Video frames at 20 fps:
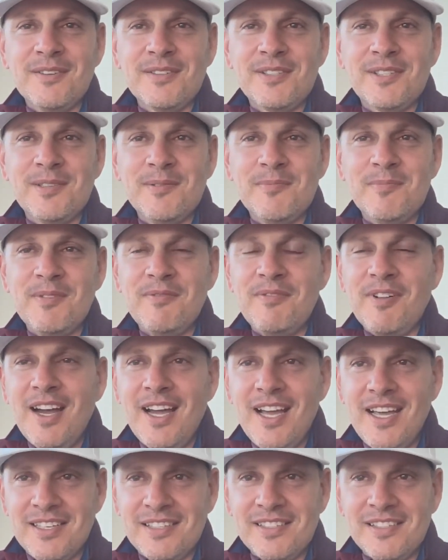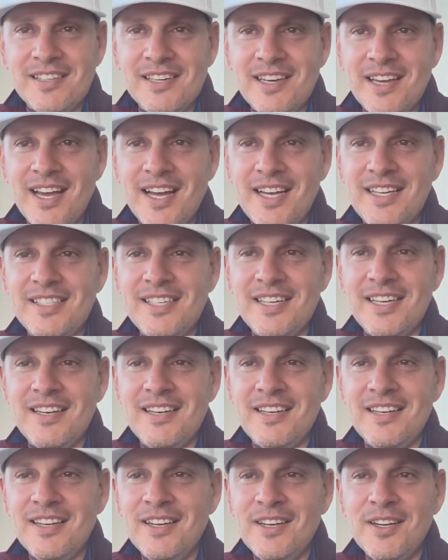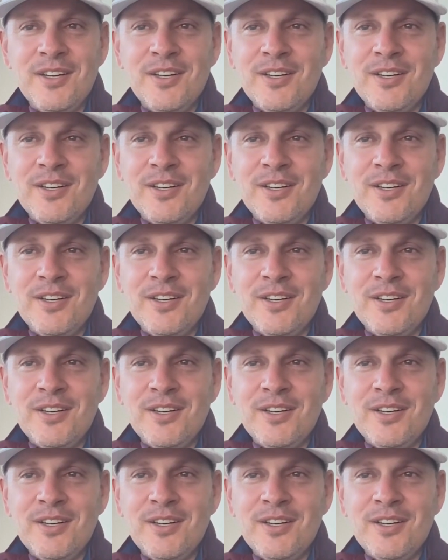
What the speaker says: some advice." And I said,